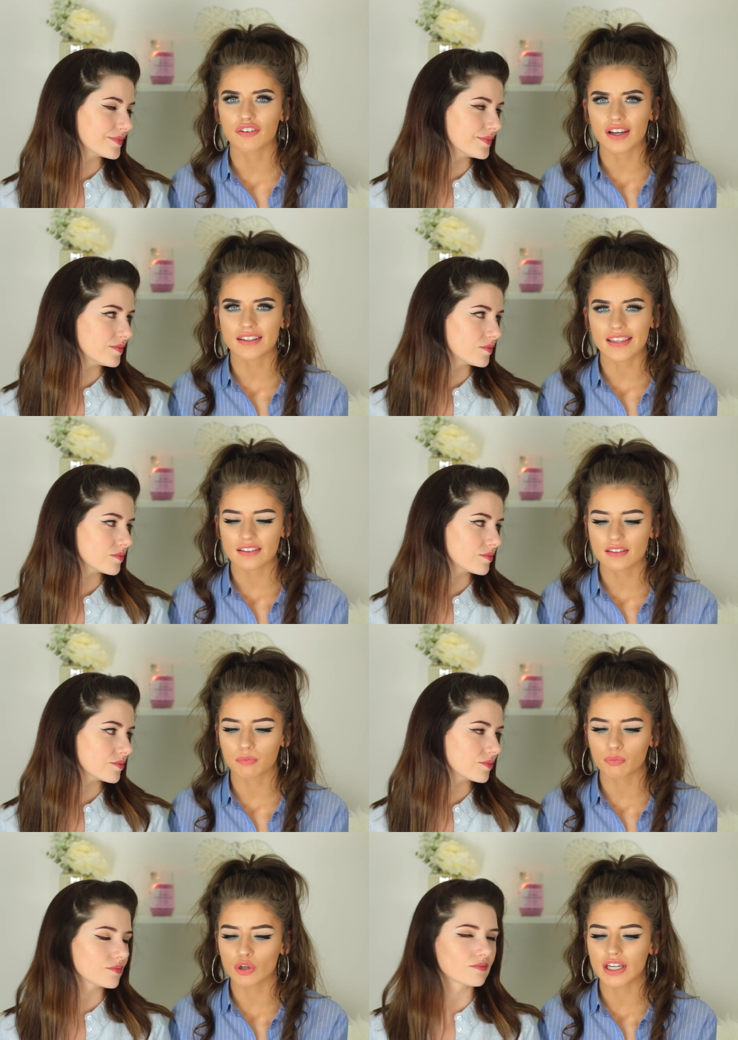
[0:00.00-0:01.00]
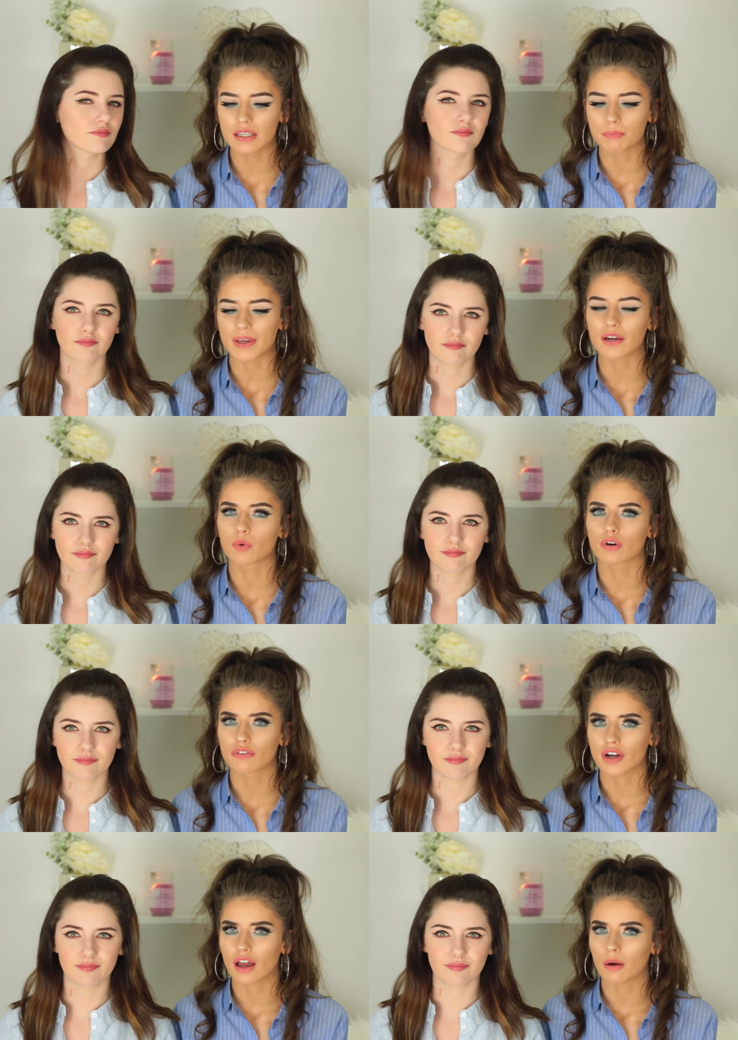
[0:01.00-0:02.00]
Speaker 1: I feel like that's a really big one
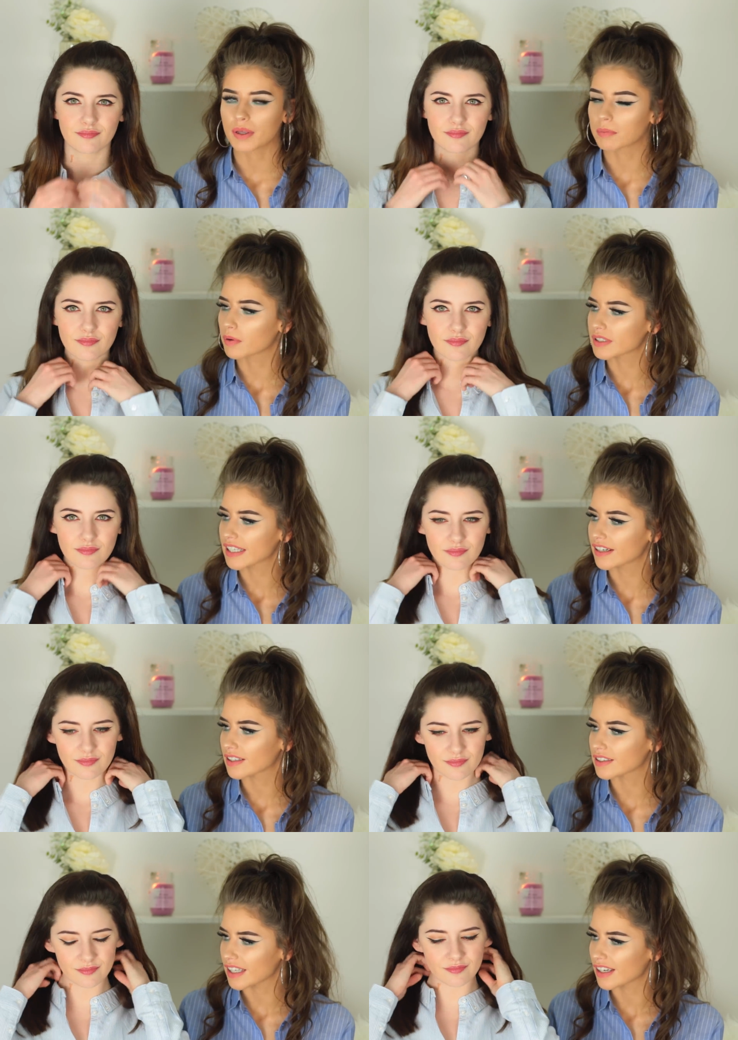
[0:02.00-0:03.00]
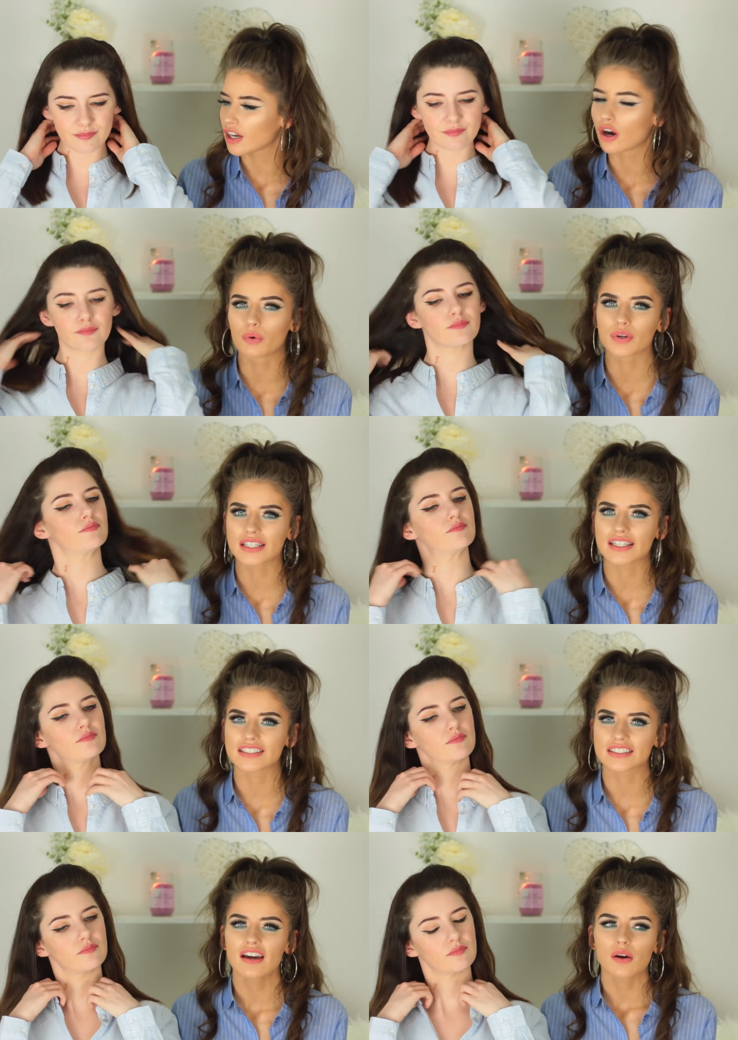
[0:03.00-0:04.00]
for a lot of people who are single is like mm.
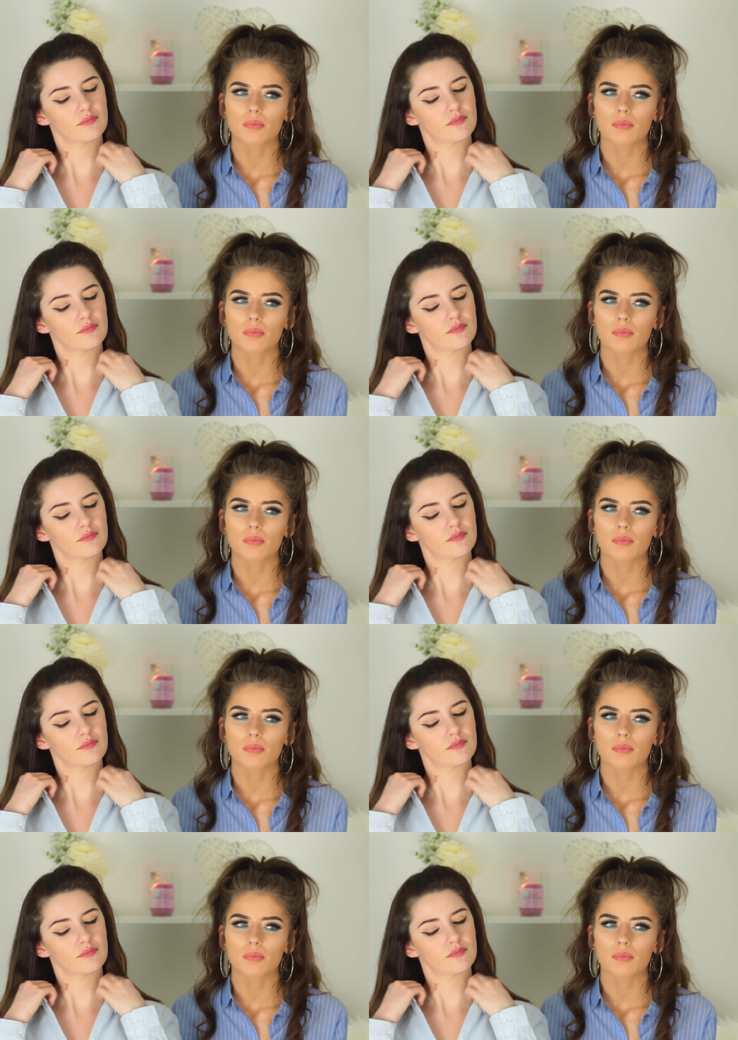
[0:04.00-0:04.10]
loneliness